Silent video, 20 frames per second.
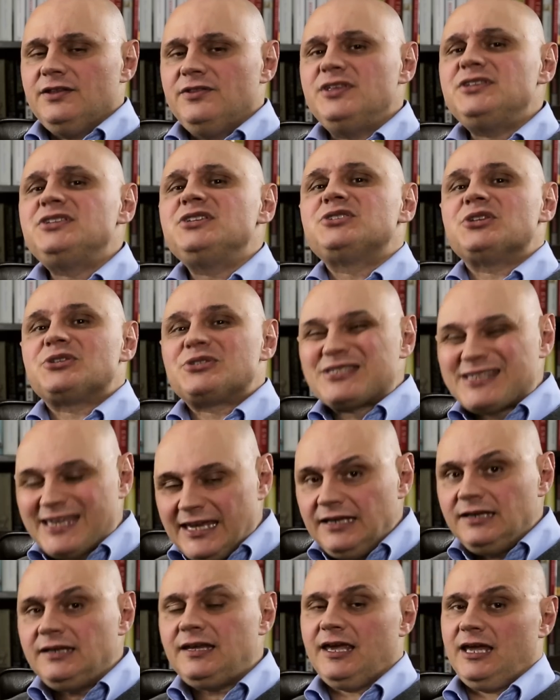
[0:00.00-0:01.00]
This is a
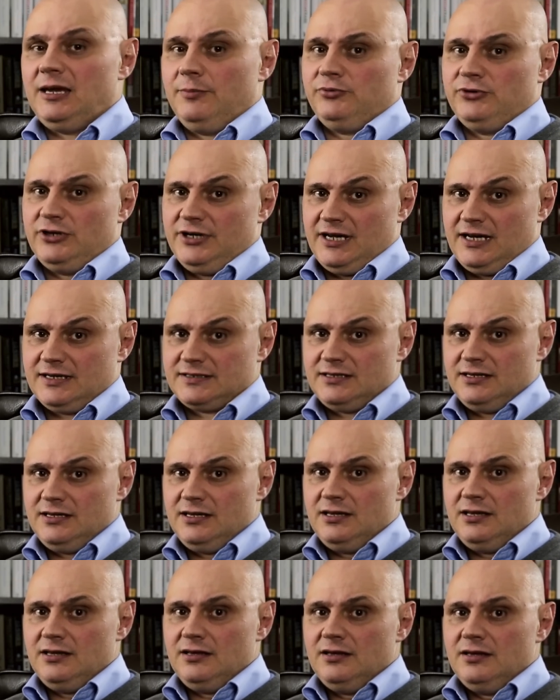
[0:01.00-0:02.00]
skincare product,
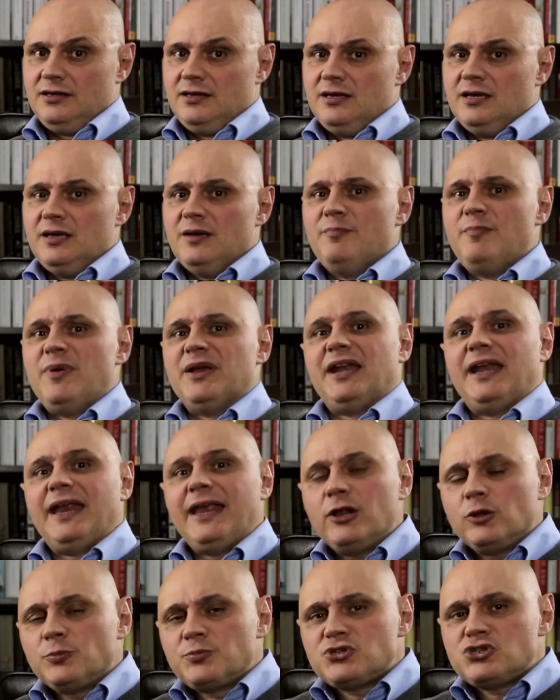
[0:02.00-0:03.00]
but it
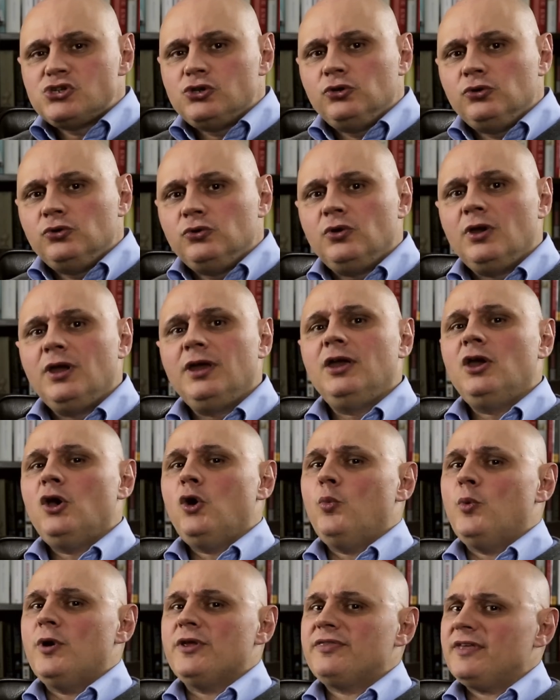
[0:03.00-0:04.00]
helps you
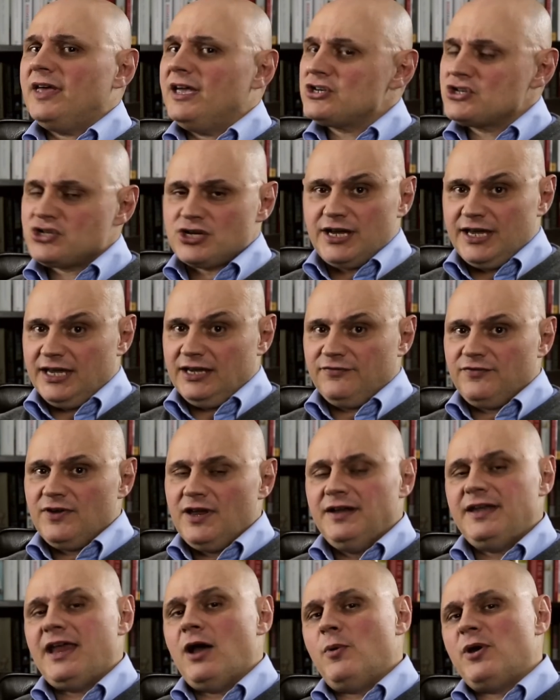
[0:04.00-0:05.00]
with a shave.
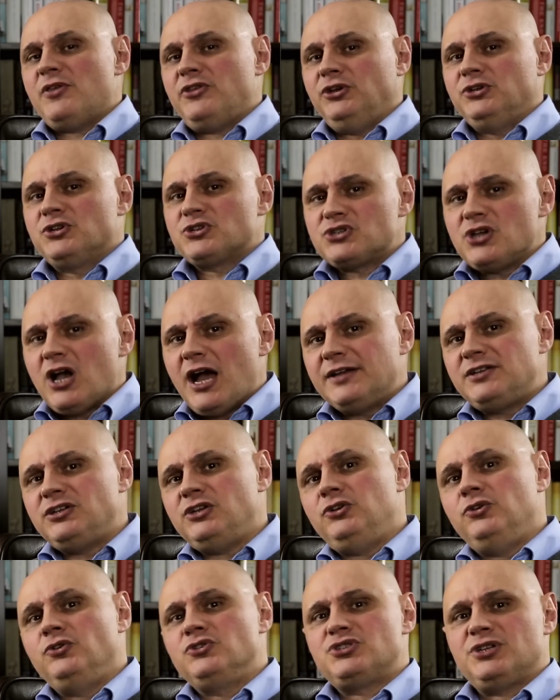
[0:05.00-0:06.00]
Now, whether you decide to
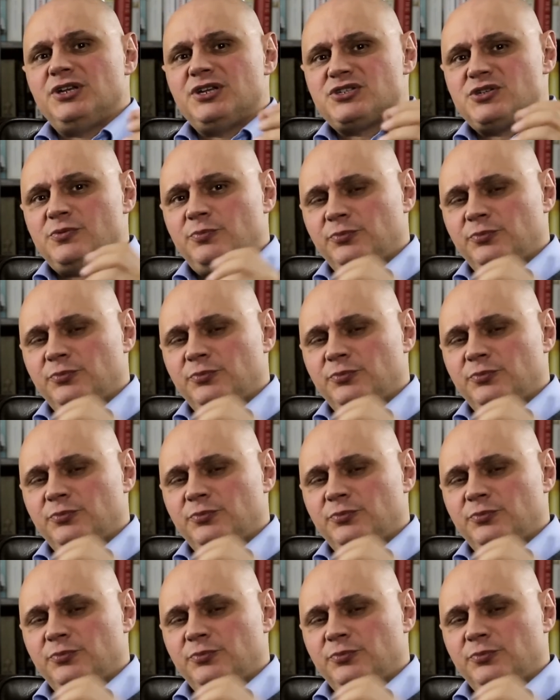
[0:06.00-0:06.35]
use it as